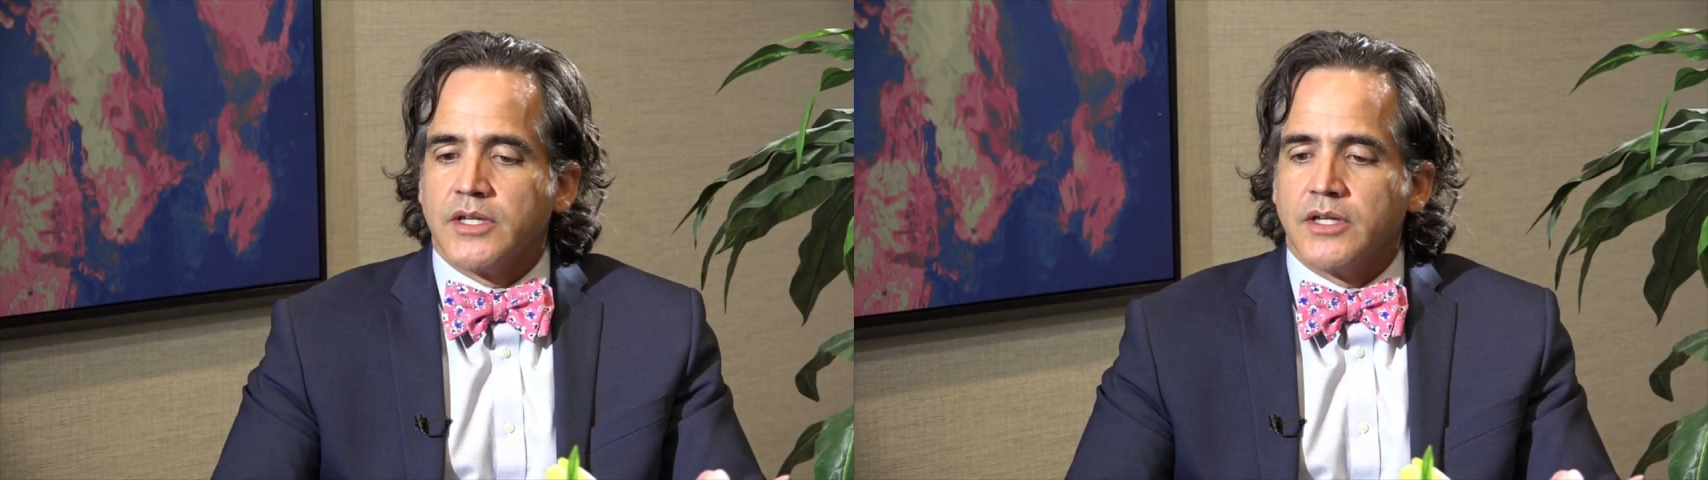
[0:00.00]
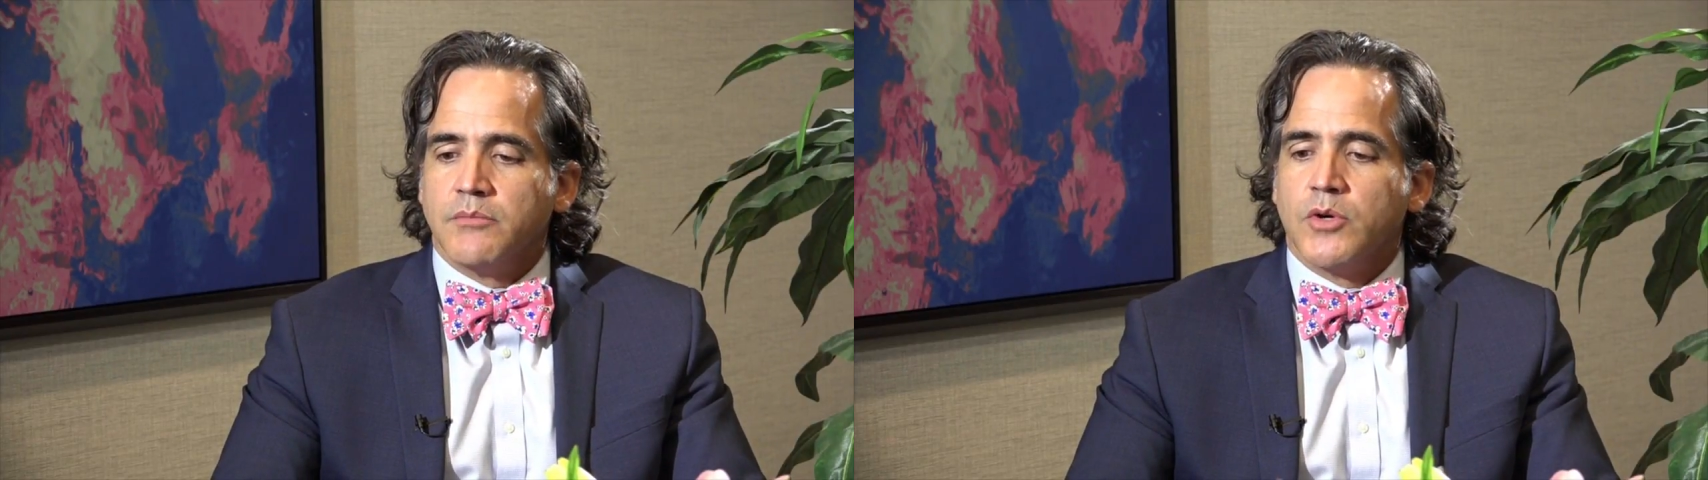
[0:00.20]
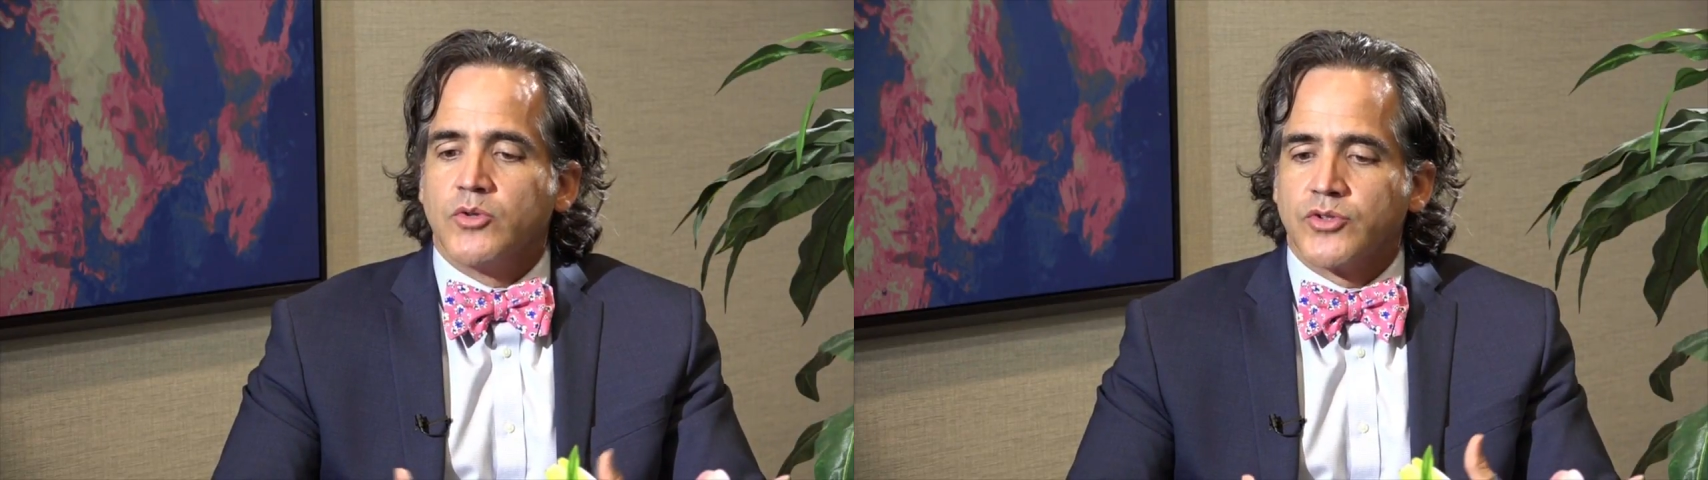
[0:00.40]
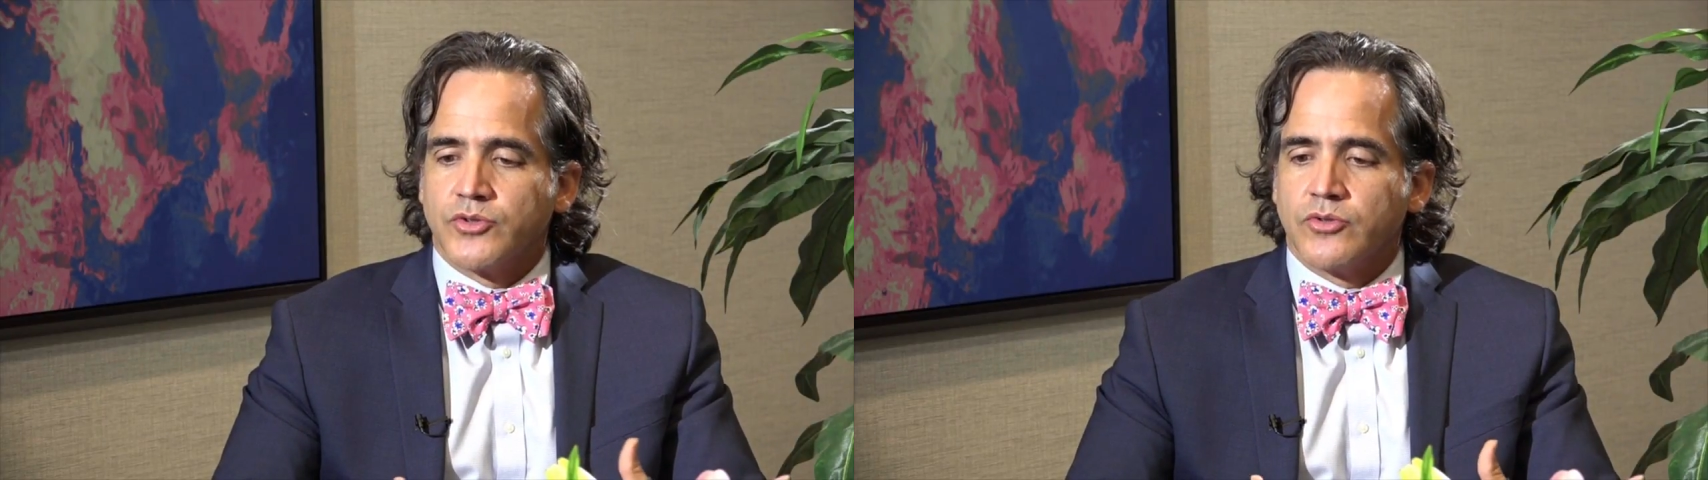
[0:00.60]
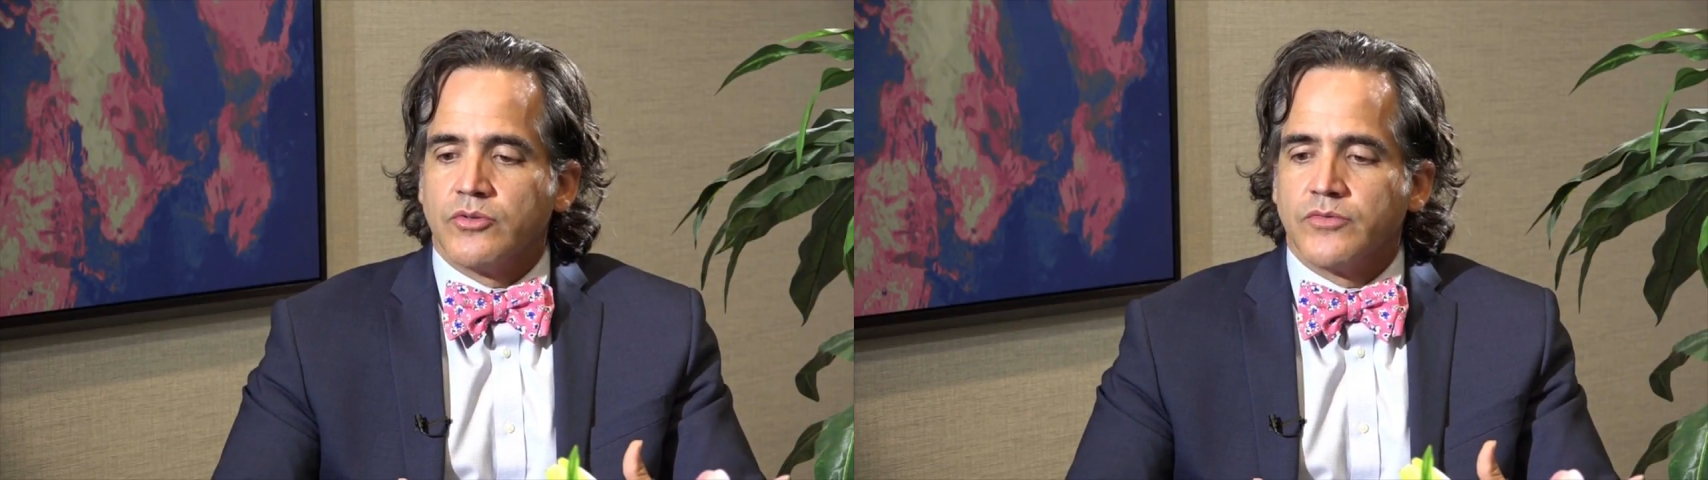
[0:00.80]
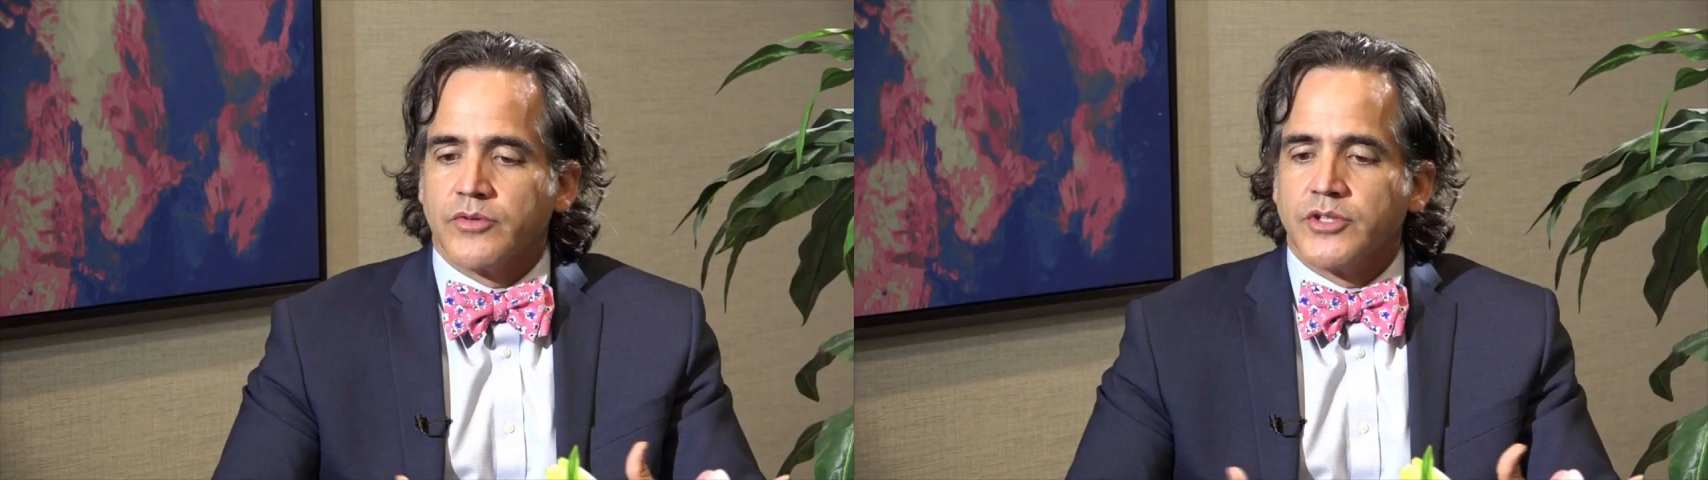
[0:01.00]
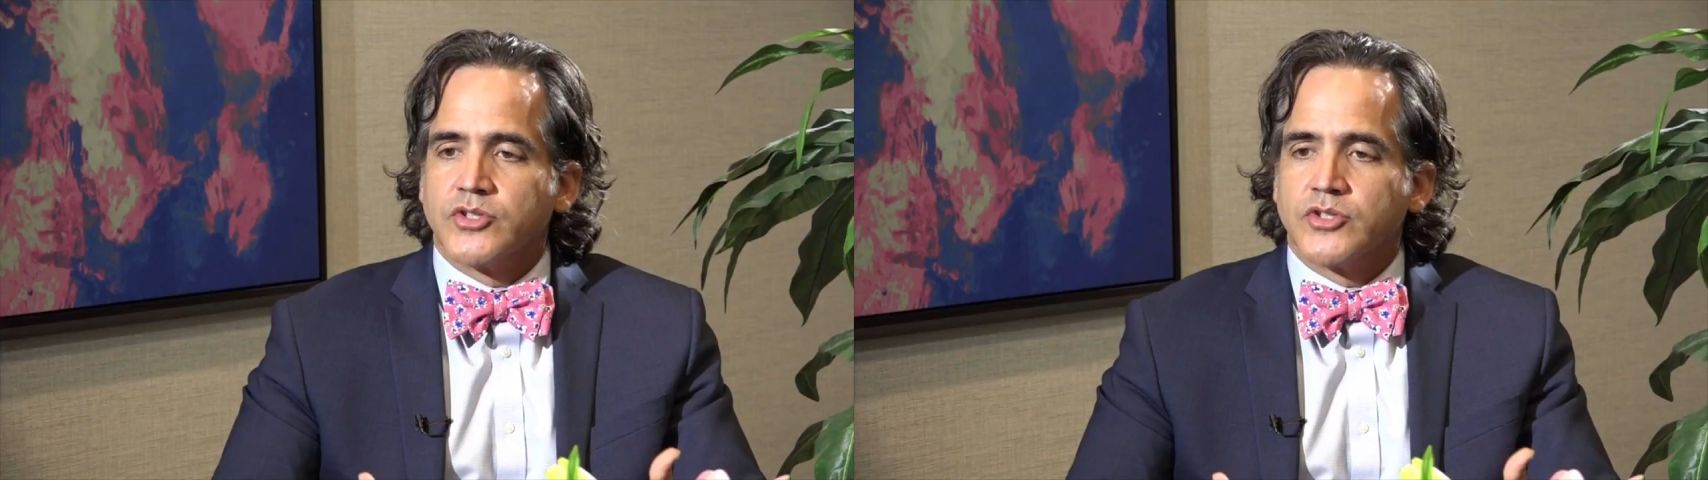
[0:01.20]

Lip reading: emotional and very